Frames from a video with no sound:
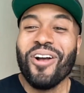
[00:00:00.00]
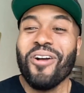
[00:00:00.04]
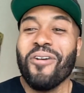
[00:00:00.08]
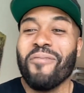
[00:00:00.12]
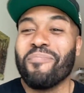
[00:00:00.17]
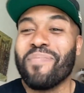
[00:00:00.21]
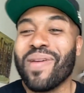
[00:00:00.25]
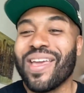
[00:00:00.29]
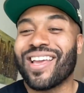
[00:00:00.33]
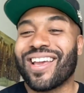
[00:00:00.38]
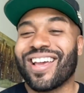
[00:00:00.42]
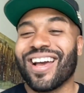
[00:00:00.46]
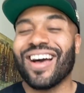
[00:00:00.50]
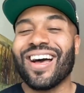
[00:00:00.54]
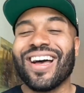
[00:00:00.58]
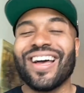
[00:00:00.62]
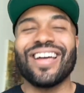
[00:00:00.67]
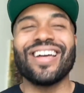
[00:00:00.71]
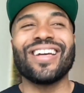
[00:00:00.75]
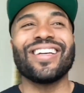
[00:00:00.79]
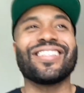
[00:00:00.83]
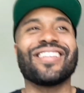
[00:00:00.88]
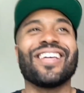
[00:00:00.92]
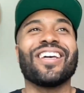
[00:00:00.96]

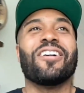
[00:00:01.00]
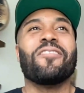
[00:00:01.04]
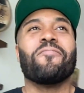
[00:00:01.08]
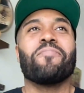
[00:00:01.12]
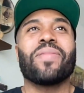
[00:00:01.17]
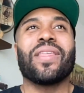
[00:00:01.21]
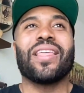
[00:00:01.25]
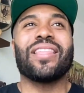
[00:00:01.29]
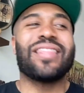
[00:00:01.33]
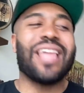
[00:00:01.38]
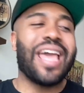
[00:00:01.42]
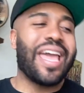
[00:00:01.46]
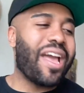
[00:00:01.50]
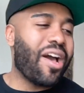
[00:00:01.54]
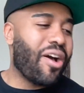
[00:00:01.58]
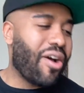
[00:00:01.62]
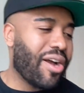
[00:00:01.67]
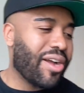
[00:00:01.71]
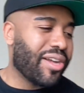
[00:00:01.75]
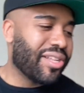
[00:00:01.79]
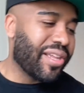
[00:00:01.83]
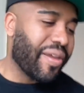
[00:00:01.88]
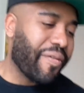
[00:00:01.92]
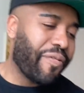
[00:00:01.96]
because they
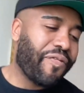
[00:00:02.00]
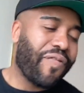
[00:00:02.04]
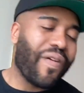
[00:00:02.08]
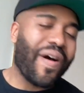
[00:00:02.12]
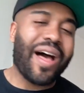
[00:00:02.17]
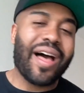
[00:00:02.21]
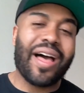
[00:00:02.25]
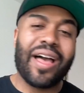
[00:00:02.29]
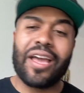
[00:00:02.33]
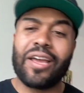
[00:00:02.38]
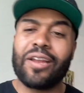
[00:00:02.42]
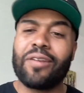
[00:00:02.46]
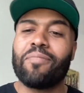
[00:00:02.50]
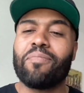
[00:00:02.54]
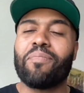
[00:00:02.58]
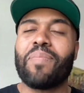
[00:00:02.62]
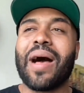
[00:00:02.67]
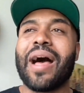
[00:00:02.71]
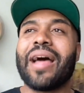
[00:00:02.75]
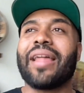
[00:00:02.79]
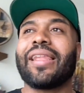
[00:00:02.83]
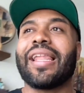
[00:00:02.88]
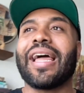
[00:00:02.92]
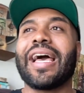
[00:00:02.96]
are defined
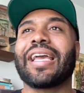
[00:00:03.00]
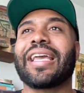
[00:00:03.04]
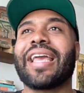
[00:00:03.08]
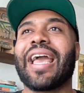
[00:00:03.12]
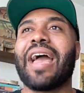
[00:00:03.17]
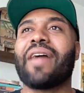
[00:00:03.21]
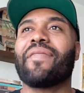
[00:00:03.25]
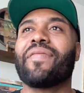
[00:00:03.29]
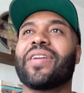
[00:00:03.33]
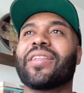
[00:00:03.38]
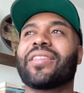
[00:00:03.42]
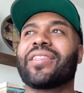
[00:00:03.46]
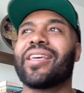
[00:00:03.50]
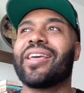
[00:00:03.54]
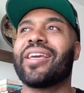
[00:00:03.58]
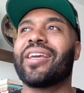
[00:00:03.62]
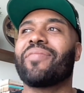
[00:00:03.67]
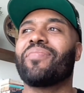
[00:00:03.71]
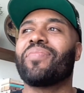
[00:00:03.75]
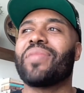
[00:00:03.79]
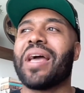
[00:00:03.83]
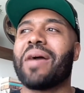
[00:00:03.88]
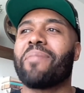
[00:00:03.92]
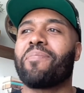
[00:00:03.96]
by like
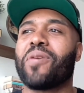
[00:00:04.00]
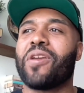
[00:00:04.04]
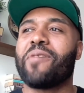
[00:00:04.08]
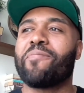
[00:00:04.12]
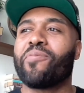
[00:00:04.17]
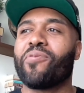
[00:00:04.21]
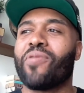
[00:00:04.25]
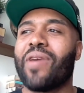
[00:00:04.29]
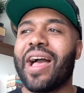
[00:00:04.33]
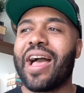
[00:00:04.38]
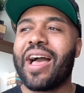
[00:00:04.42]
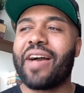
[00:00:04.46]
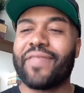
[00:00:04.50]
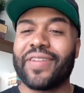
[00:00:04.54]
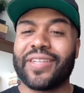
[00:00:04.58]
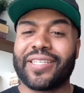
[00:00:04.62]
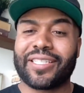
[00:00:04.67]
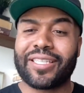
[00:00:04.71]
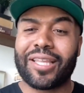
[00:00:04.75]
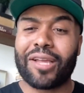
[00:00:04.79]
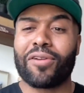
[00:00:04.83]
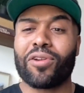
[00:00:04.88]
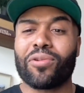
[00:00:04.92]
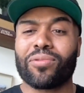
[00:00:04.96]
everything that people have as
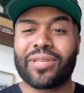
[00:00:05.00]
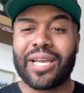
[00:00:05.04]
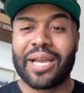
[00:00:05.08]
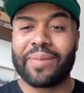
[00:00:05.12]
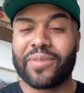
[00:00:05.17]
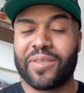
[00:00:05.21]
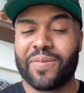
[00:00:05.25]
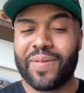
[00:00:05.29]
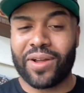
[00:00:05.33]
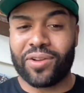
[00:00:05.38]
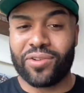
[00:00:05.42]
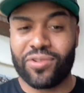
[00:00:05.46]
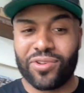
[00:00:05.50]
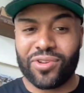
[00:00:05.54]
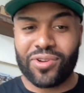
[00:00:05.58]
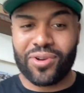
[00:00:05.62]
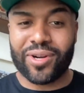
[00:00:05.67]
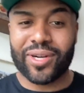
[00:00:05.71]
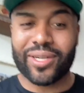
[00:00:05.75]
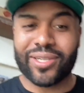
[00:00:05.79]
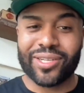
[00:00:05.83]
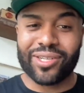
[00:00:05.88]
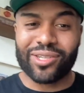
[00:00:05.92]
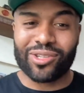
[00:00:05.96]
stereotypes about New
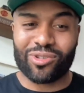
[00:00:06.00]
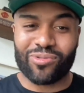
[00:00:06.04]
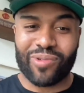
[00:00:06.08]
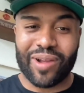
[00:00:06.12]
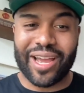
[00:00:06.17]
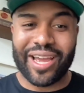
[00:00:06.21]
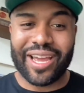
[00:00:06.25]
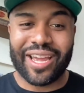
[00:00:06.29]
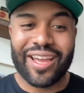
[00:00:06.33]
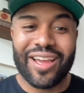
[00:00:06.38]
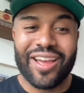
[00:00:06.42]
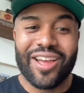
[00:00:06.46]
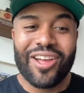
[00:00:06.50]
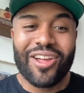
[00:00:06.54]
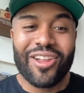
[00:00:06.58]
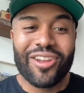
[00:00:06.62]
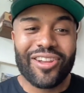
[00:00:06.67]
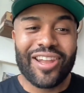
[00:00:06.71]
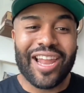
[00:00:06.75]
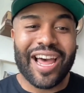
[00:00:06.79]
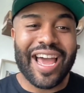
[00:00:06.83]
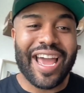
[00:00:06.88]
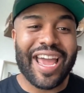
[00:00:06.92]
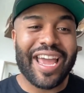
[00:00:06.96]
Yorkers, right?
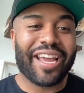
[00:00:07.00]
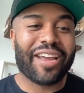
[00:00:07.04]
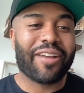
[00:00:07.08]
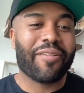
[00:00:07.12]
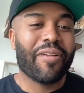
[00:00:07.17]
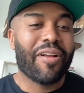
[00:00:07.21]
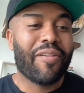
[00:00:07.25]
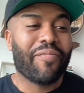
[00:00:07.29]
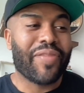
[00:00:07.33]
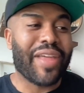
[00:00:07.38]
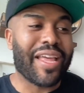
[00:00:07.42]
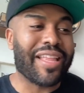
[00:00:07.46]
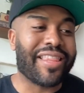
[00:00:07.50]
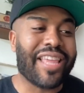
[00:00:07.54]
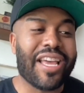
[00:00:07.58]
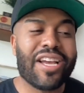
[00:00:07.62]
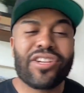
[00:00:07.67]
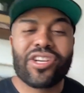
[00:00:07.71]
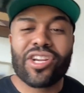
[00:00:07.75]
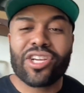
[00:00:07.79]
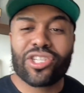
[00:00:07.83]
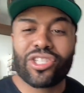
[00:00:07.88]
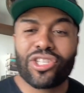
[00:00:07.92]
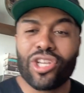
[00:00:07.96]
Like they're
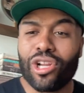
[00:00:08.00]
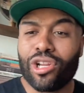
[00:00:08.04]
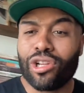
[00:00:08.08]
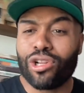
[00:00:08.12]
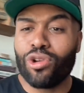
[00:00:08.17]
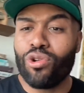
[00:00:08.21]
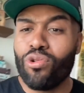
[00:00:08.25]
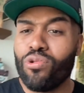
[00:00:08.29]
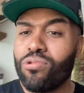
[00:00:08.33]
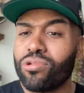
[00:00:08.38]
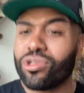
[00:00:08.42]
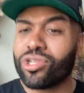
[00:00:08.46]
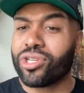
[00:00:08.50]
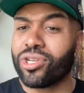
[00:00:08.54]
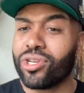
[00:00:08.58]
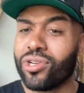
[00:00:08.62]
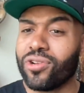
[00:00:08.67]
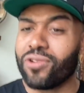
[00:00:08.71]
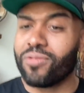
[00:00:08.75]
just delusional,